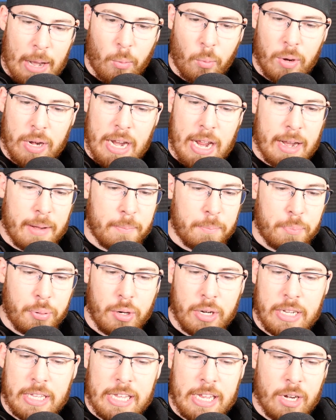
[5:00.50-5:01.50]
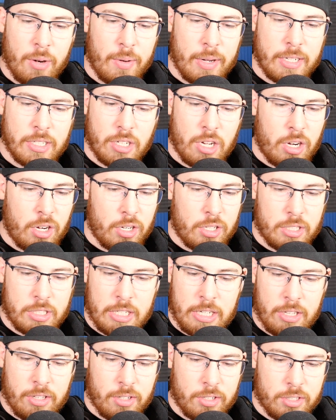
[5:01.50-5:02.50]
and we're not putting earrings on us
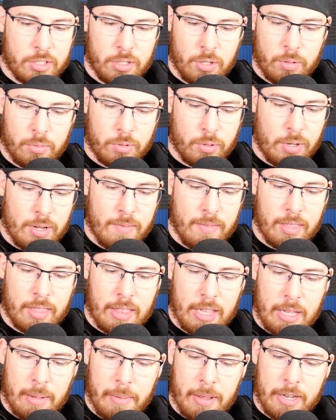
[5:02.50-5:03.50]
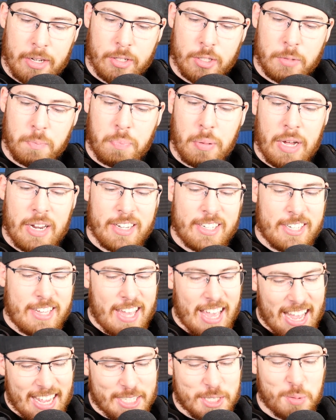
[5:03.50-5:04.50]
either. So don't even think about it. Dude. But
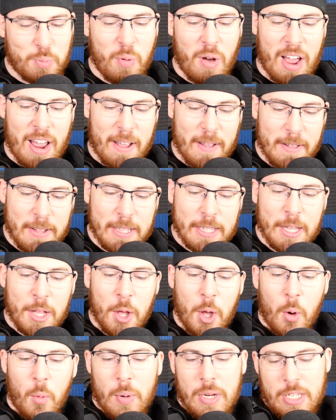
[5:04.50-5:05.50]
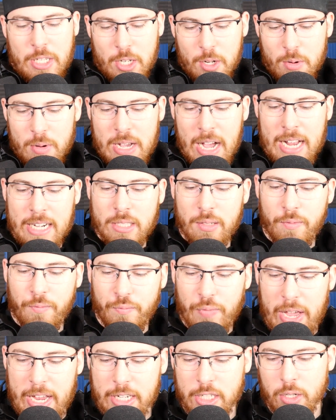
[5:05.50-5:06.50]
guess what? We do got some
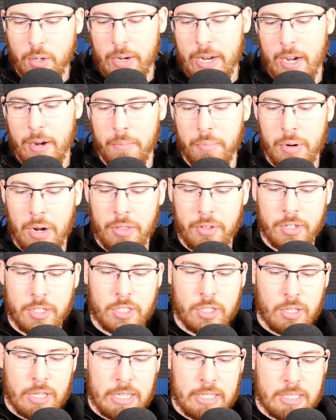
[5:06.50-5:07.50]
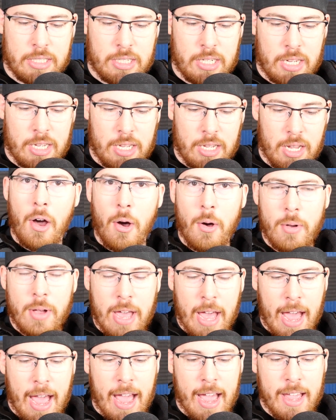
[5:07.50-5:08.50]
facial hair, brothers. So let's see.
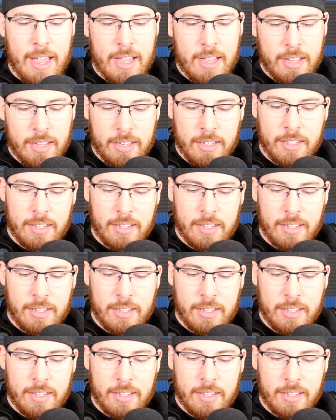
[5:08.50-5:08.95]
Okay.